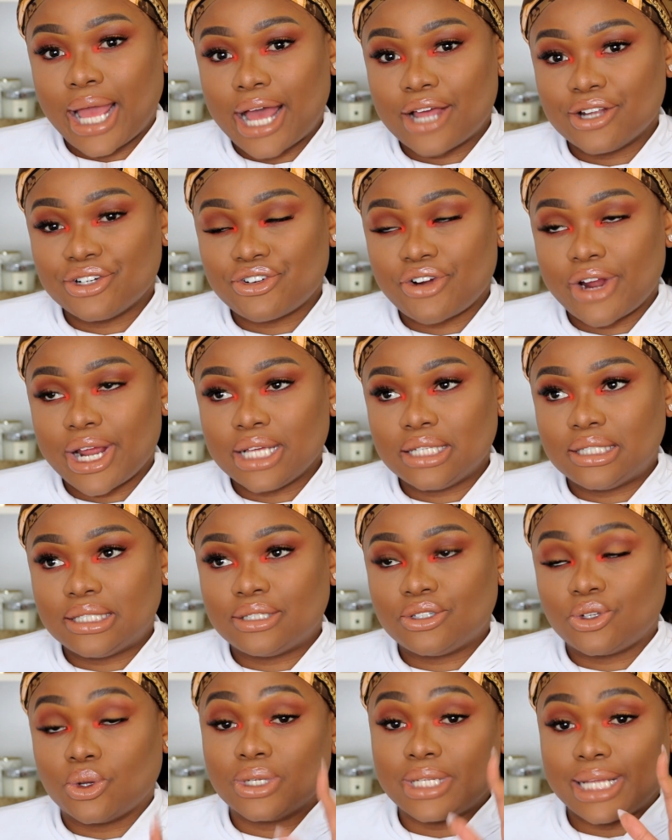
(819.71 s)

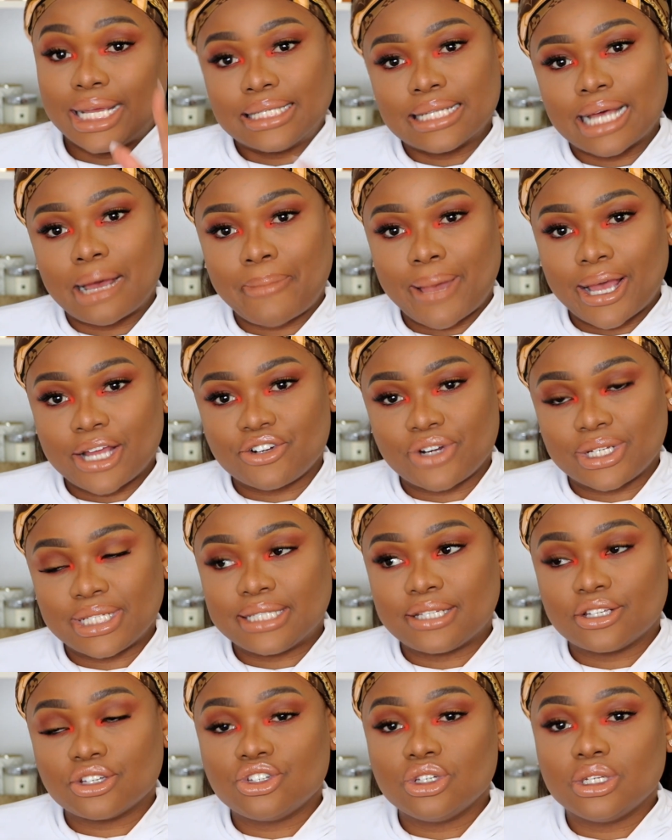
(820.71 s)
address, your daytime address
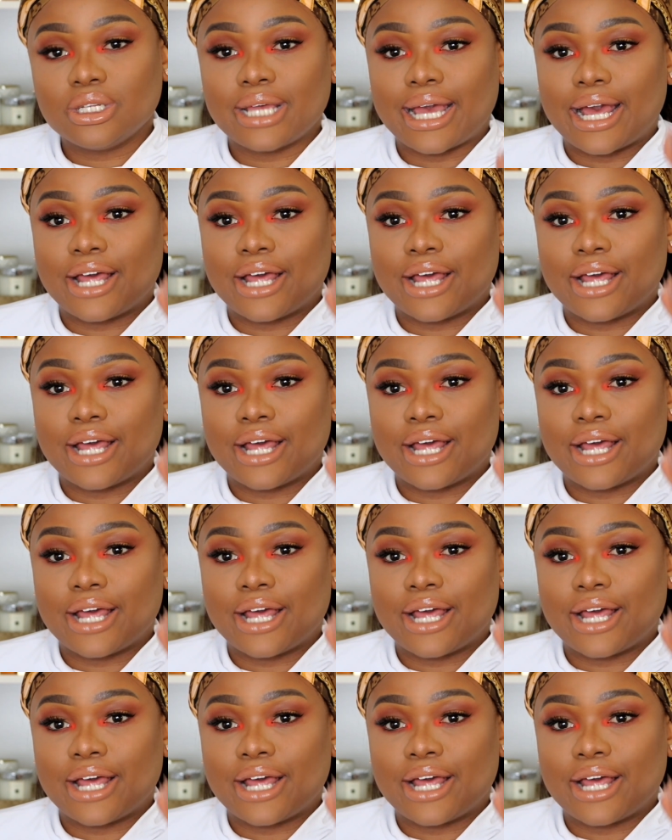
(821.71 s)
essentially,